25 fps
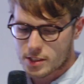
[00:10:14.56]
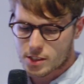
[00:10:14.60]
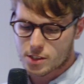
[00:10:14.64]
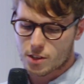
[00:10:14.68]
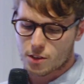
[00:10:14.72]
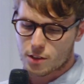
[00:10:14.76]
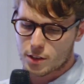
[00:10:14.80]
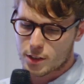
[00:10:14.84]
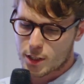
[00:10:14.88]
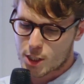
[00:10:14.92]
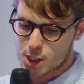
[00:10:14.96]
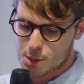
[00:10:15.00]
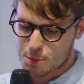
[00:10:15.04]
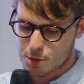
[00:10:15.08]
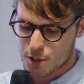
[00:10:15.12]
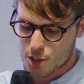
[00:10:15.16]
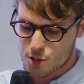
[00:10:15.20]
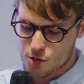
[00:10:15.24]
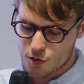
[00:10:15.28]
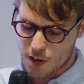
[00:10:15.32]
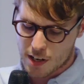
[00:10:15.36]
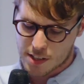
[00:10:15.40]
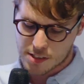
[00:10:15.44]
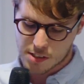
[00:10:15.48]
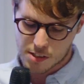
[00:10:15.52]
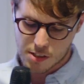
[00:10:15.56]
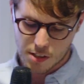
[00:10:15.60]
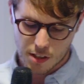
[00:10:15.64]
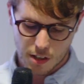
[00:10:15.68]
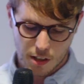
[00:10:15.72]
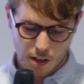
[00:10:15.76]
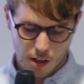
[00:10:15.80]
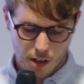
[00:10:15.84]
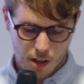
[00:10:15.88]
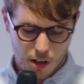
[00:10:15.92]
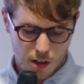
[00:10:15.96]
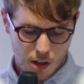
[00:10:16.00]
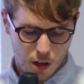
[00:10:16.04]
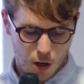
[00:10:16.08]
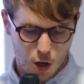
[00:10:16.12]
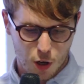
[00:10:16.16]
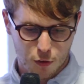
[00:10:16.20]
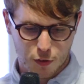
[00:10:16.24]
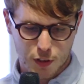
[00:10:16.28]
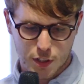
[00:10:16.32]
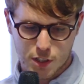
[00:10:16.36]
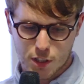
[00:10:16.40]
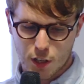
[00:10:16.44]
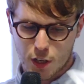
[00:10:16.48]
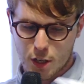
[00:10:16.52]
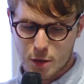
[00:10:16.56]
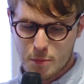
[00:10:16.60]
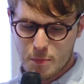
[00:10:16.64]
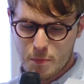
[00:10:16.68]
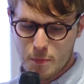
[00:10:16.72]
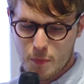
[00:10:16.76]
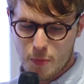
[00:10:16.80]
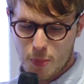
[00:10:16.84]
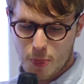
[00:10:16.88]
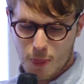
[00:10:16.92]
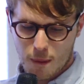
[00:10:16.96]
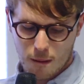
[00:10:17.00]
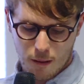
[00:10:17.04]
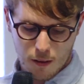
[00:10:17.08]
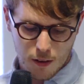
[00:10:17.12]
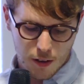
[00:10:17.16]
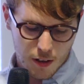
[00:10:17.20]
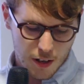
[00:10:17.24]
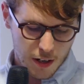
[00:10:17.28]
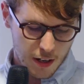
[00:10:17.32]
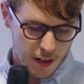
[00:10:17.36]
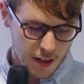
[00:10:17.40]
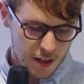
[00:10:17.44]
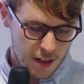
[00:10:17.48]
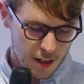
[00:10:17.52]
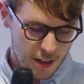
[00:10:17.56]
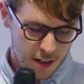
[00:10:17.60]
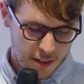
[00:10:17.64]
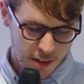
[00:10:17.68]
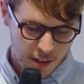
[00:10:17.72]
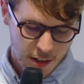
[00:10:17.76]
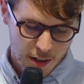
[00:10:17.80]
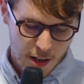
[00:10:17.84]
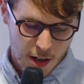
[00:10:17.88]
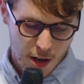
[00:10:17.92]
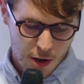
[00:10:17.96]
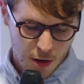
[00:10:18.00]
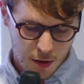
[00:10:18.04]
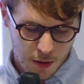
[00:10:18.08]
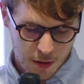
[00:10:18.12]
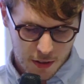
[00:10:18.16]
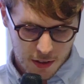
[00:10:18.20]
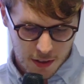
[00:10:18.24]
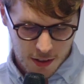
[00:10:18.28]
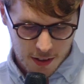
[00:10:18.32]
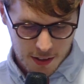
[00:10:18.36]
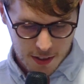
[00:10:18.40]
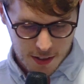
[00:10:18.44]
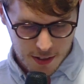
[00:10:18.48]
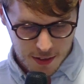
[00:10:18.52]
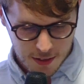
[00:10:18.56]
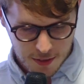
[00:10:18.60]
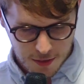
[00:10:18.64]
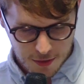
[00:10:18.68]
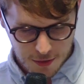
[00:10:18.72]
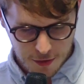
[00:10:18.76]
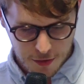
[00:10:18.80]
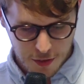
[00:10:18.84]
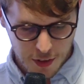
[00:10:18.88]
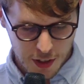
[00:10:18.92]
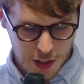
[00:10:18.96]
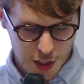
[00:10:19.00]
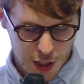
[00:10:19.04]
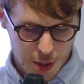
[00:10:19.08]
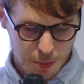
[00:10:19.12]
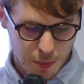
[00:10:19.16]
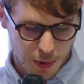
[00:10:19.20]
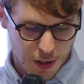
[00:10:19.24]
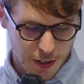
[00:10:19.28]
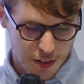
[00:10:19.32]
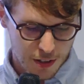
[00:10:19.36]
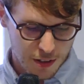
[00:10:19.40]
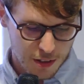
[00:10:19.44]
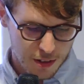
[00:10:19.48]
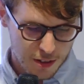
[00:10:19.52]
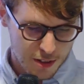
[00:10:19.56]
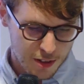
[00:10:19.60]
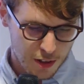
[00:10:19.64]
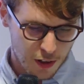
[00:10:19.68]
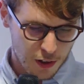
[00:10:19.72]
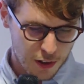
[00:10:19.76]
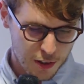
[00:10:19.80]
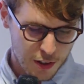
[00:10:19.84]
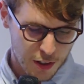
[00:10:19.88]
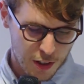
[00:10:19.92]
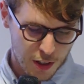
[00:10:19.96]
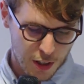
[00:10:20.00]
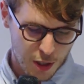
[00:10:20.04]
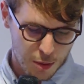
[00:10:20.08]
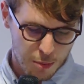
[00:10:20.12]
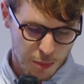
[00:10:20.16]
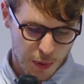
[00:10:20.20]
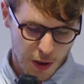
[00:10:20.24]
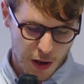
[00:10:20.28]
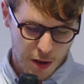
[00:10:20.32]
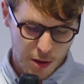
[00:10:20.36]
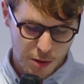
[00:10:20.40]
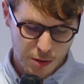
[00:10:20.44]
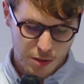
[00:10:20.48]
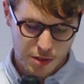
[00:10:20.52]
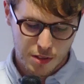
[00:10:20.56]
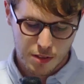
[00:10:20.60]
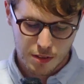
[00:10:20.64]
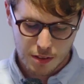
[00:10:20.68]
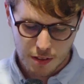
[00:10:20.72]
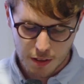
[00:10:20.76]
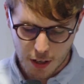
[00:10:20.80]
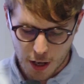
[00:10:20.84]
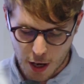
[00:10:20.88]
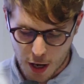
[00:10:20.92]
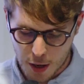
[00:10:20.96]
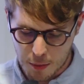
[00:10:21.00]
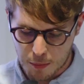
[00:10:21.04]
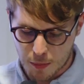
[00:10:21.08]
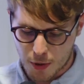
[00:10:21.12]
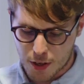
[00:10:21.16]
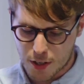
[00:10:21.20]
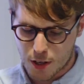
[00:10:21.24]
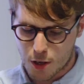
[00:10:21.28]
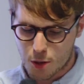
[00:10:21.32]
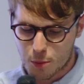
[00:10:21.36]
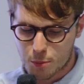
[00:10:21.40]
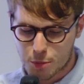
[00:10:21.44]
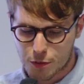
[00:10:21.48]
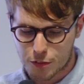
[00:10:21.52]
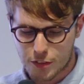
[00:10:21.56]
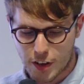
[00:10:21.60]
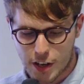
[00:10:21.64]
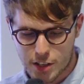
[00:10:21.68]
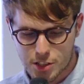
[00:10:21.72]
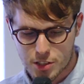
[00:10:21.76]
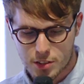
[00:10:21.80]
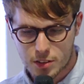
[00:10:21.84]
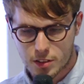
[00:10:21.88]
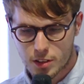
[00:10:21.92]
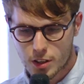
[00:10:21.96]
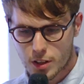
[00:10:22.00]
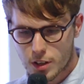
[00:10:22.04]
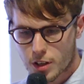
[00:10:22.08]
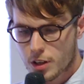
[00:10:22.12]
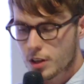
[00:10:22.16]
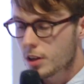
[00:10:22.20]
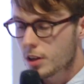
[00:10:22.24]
that's going to need to be addressed over time. And now I'm going to finish by talking about my own profession,